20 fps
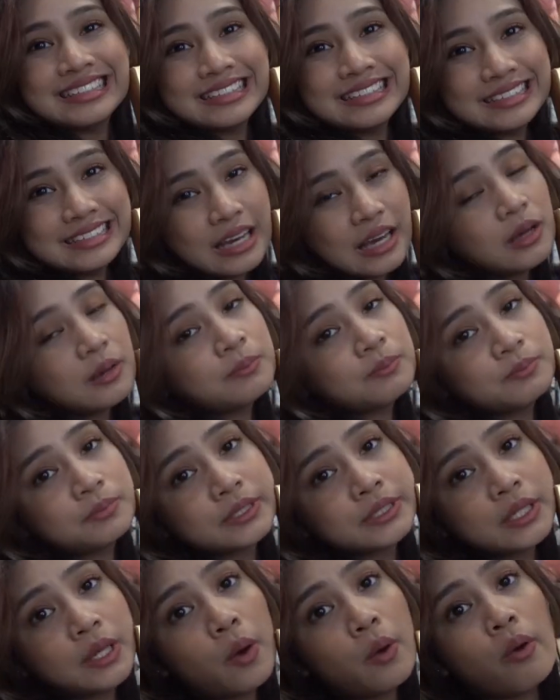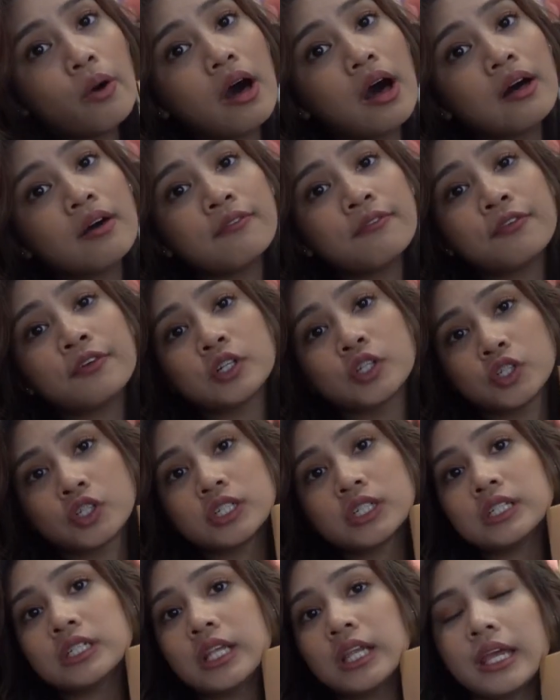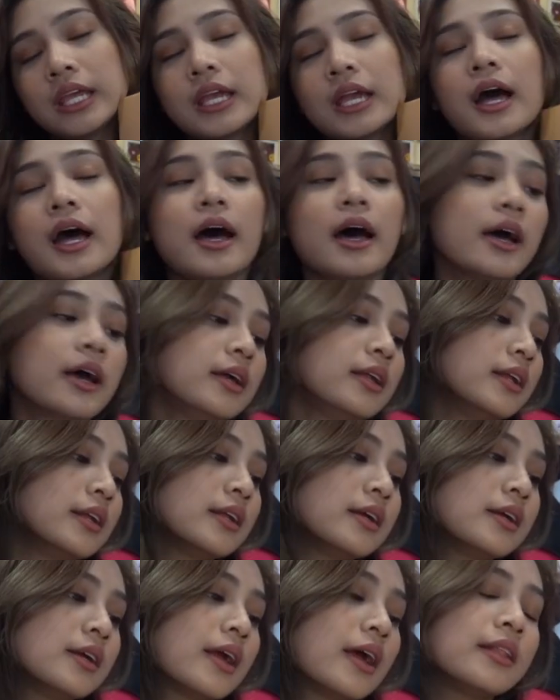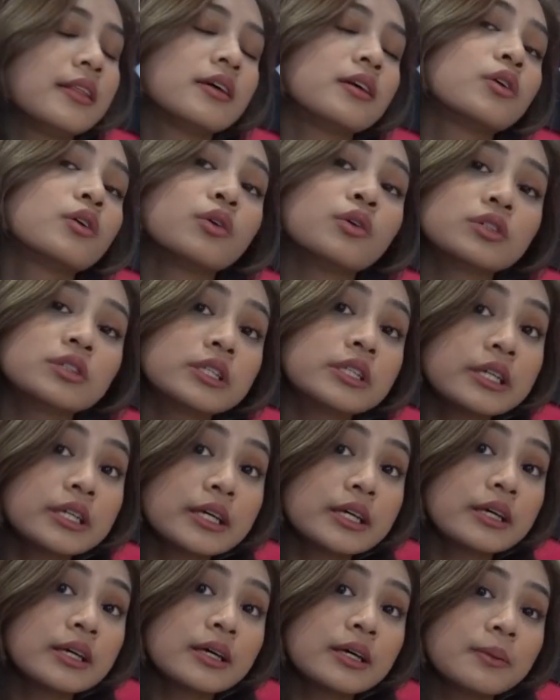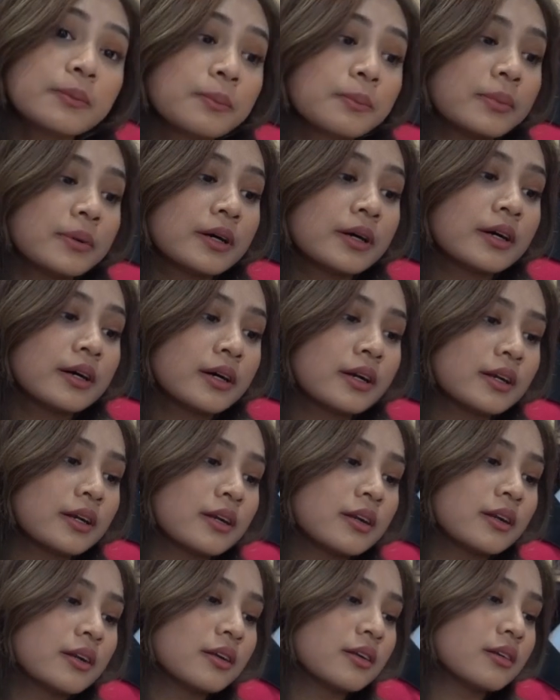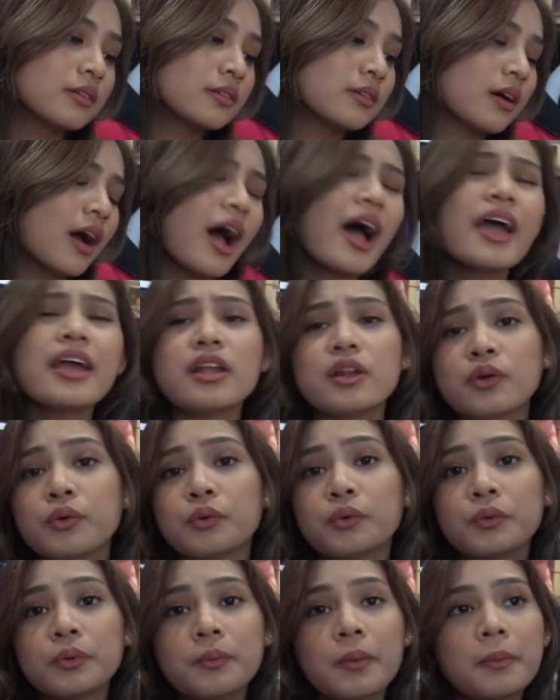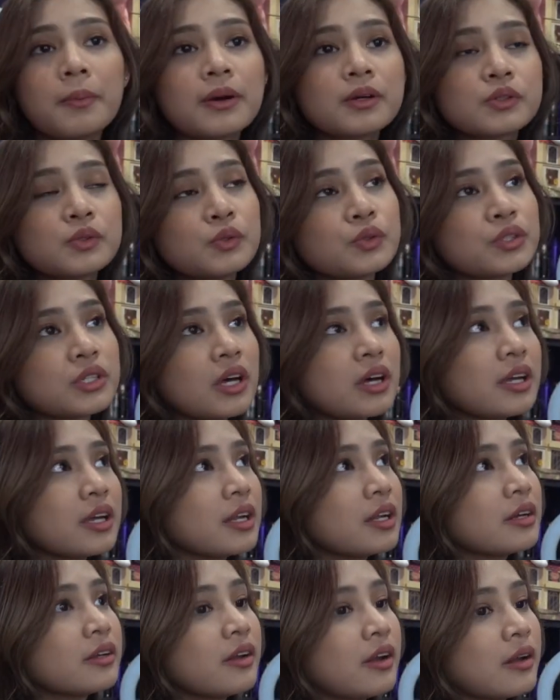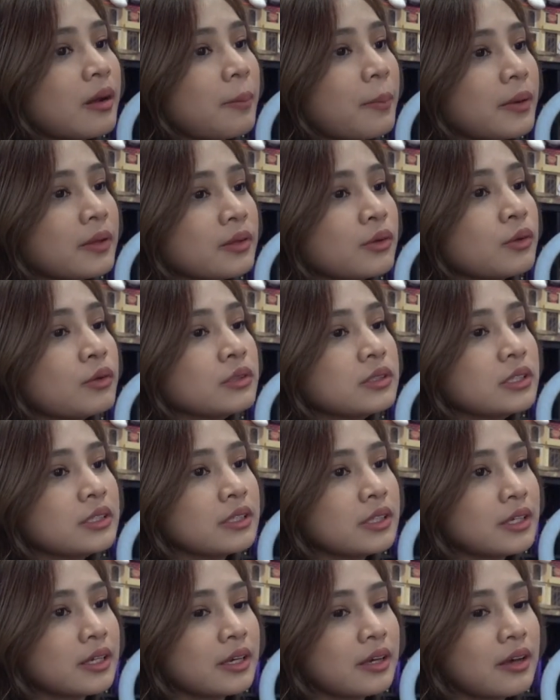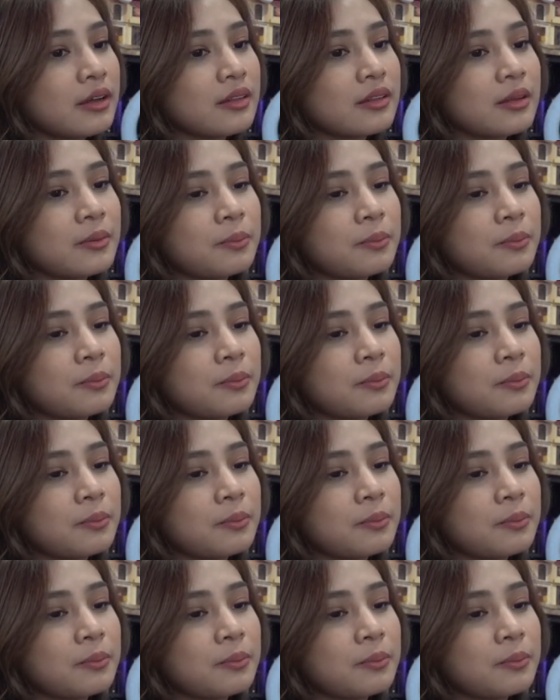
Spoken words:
Yup, so unfortunately, I didn't get the gold ticket. But I know, memang susah gila nak dapat the golden ticket.